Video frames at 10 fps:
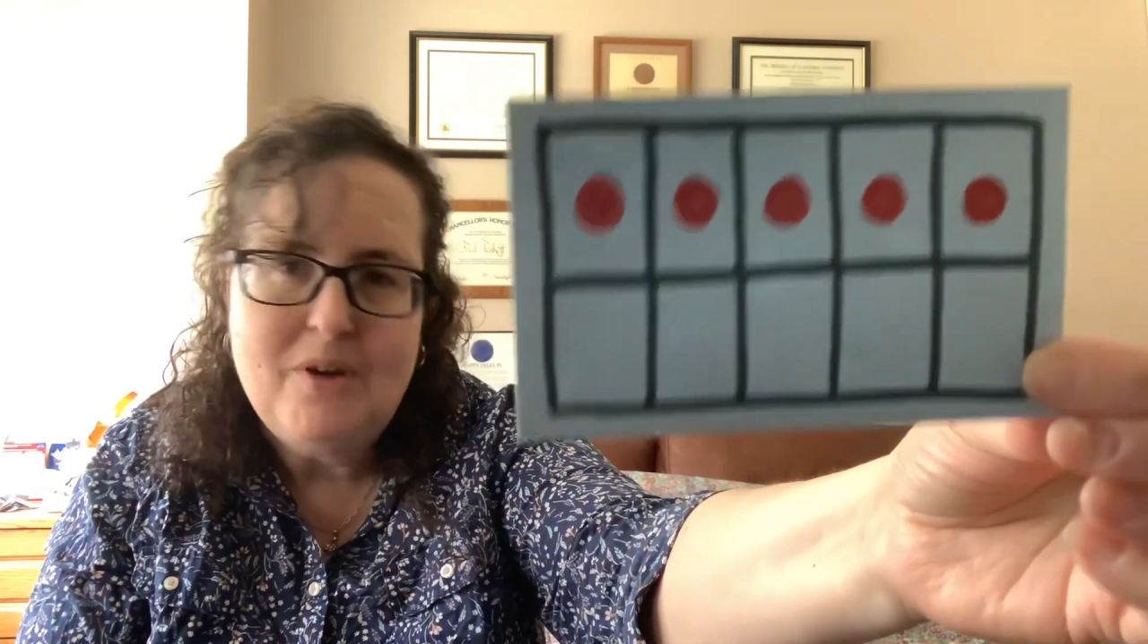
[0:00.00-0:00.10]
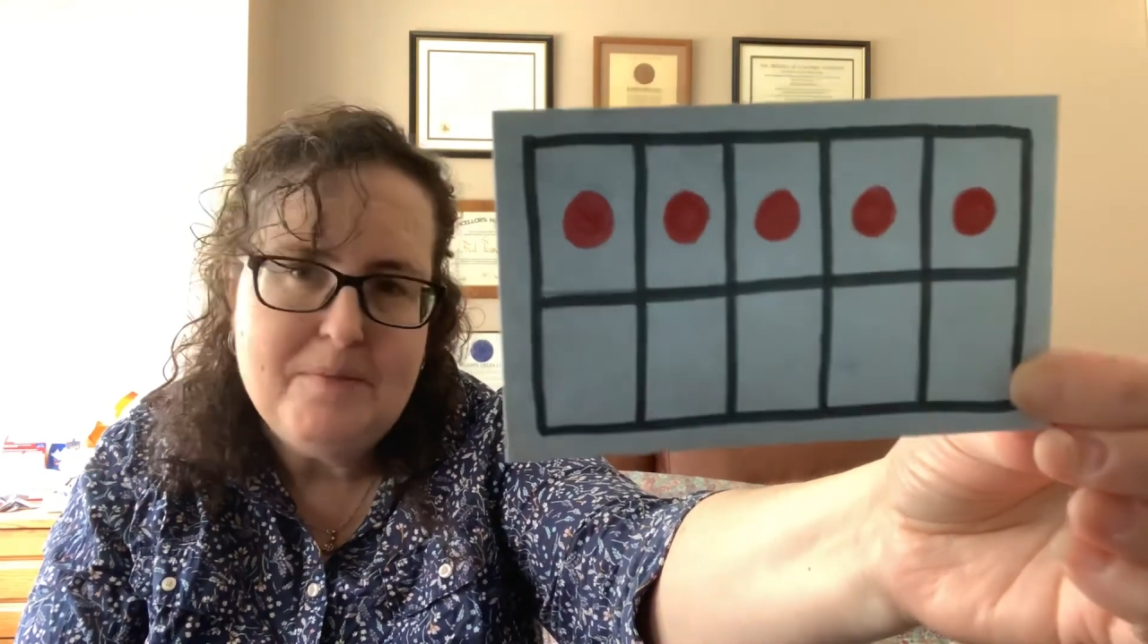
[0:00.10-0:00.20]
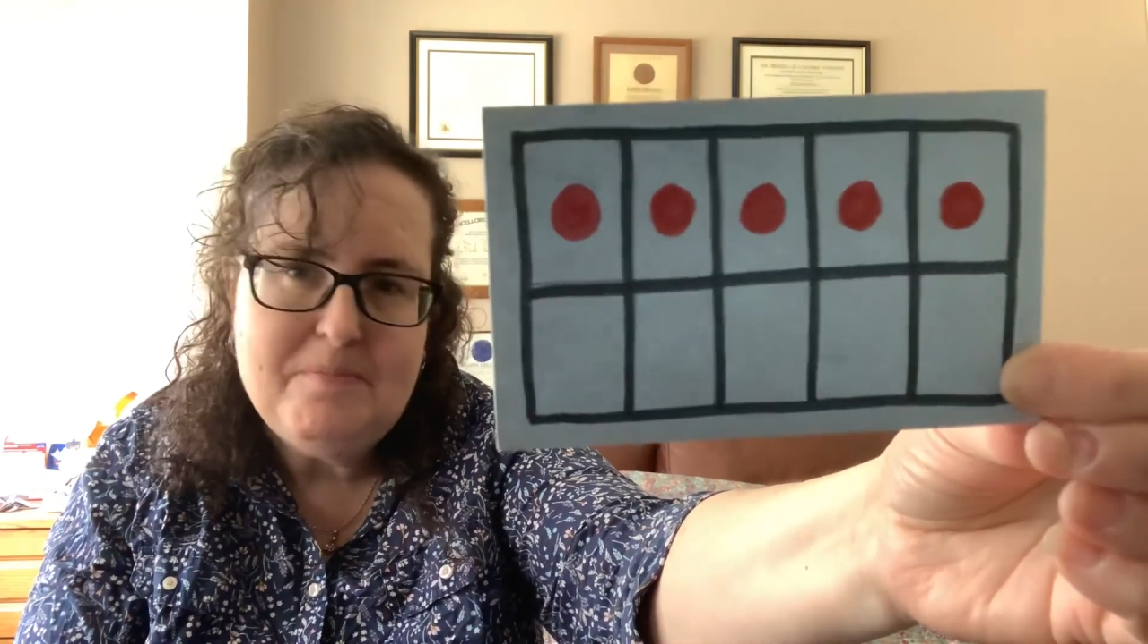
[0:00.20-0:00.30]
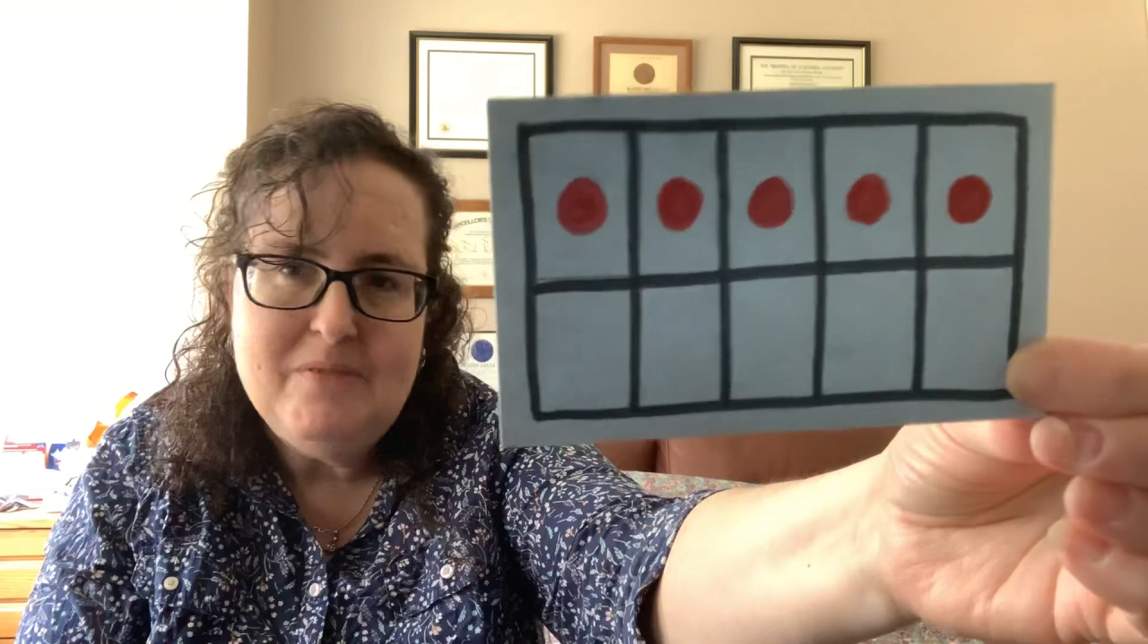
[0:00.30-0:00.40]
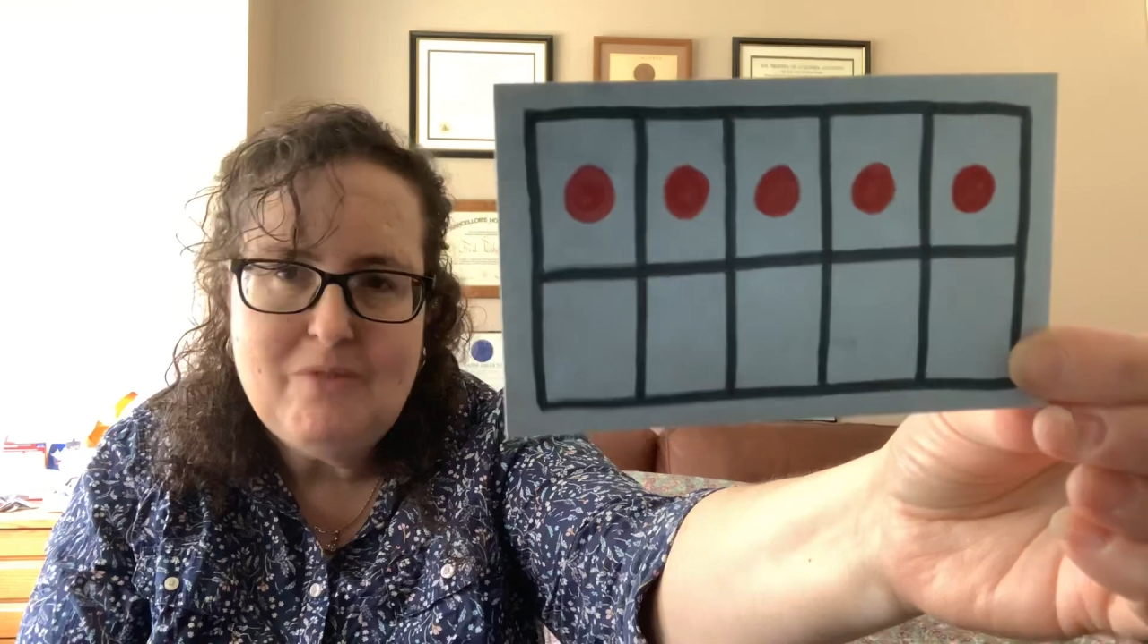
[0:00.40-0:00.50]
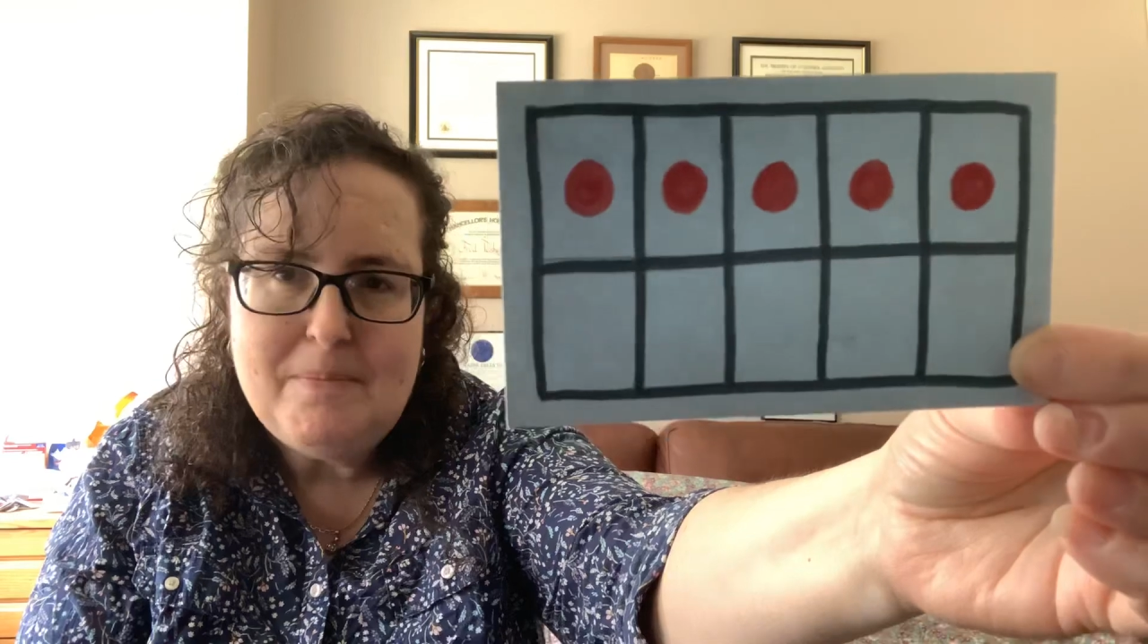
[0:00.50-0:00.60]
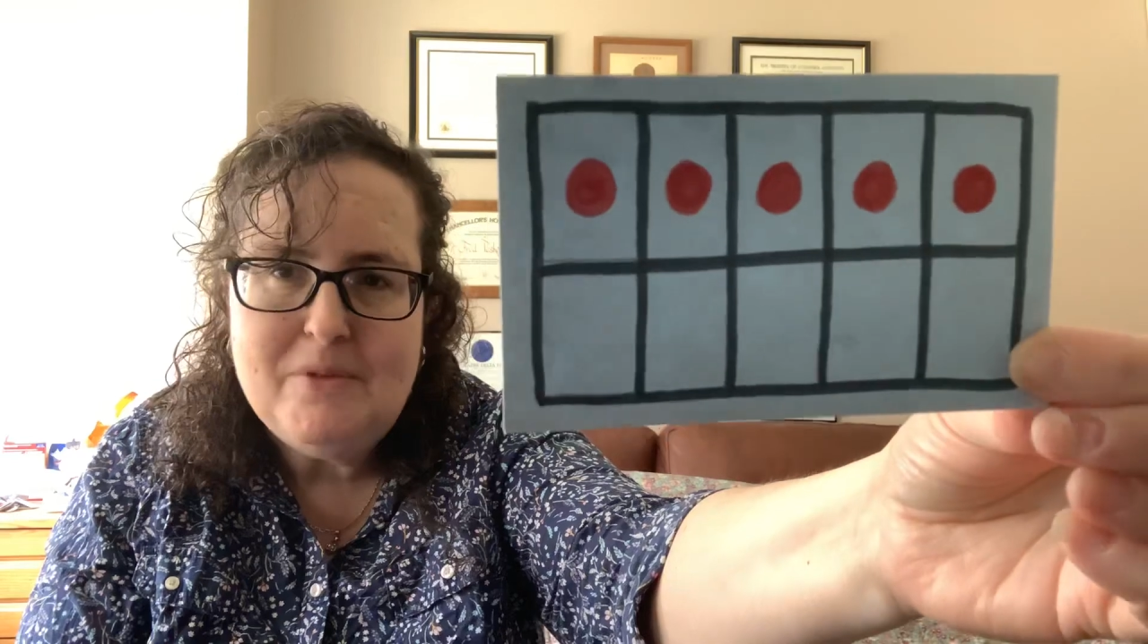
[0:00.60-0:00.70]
right